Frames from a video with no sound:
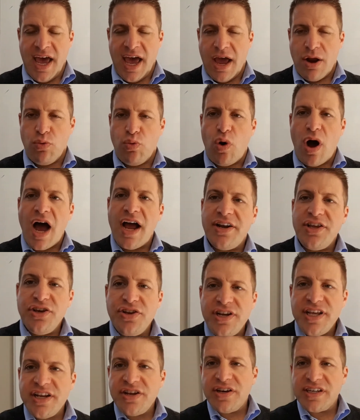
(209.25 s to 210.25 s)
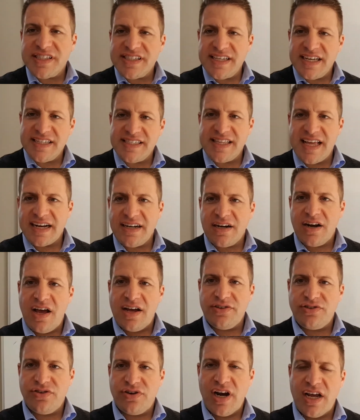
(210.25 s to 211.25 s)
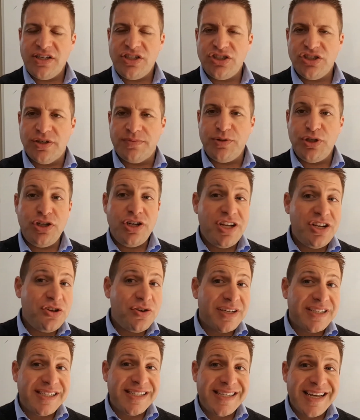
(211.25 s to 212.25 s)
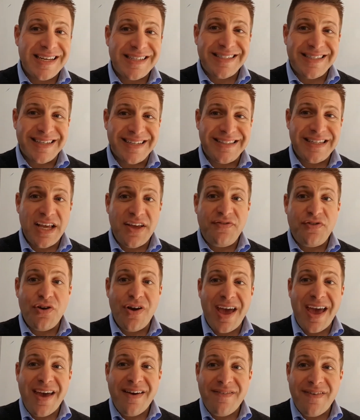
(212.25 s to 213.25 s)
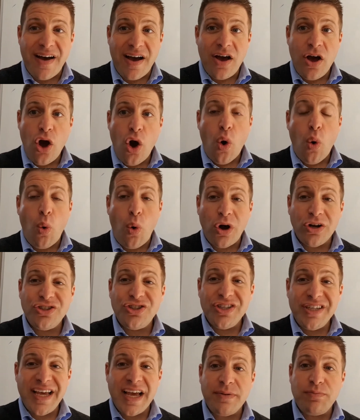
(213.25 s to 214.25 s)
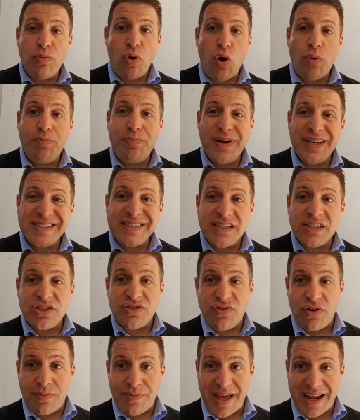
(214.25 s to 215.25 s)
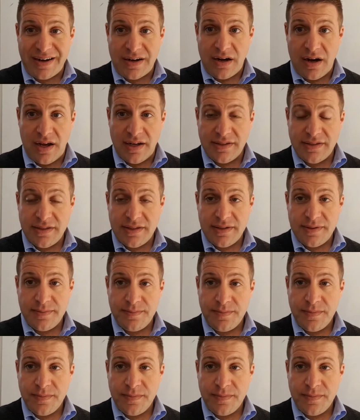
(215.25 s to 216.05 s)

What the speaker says: And why do you need to assess that client relationship? You need to assess it if you ever want to get more business from that client.